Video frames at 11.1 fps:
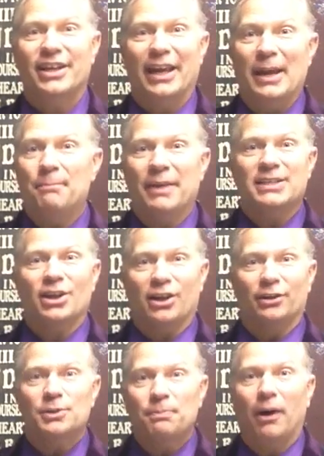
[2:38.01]
It makes the
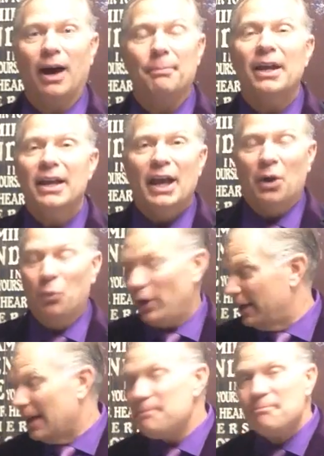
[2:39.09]
colors pop. And
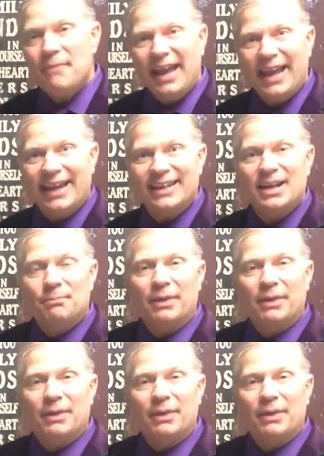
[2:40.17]
when I made